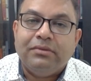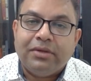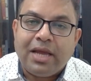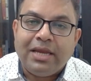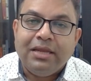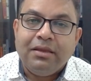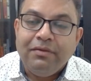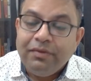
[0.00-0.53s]

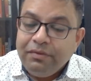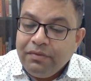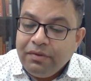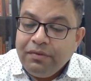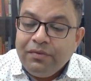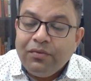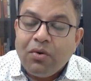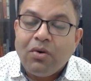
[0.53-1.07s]
Even when
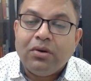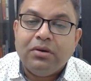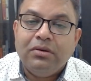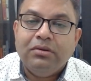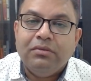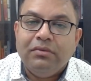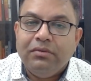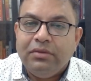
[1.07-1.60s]
we
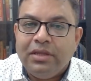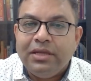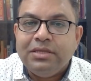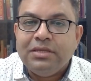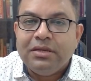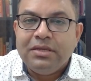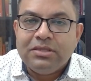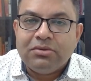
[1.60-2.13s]
walk, there
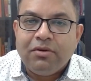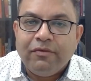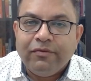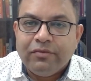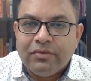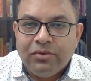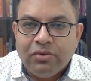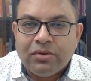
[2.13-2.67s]
is a risk of,
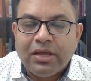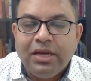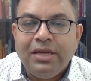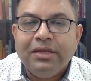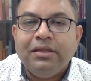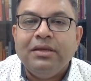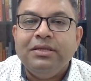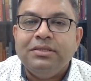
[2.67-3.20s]
you know,
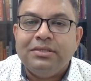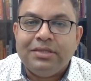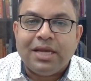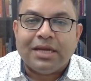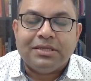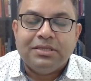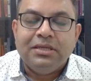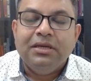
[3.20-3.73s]
killing the
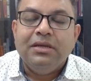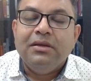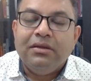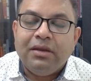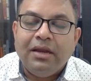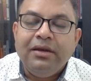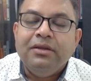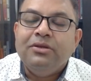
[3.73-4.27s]
insects,
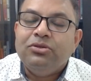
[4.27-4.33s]
right?